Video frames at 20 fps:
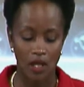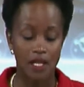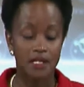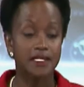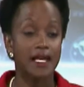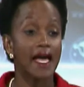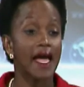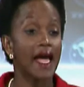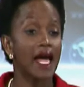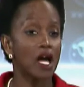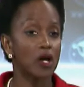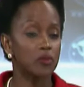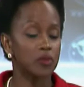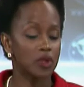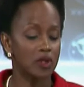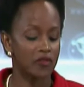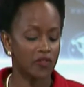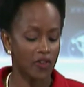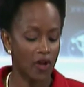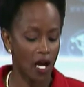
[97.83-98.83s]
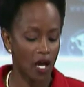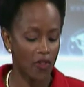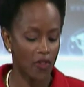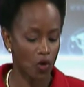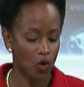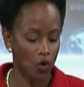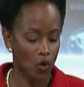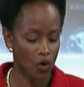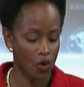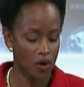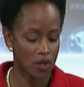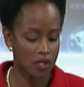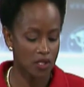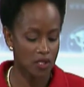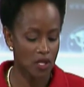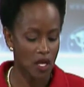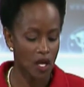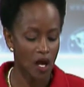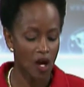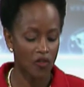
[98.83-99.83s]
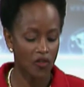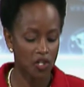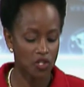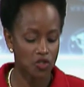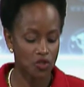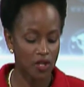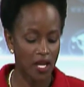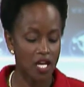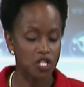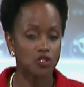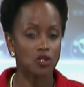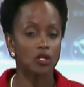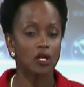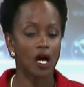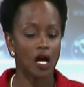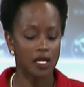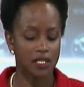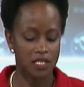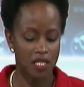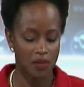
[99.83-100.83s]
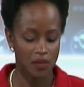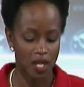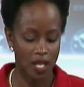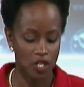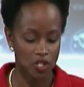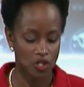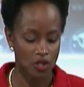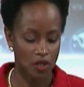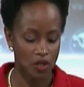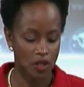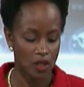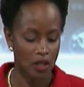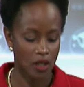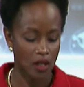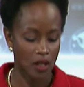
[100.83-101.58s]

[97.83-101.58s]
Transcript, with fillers: to amplify the chorus of international condemnation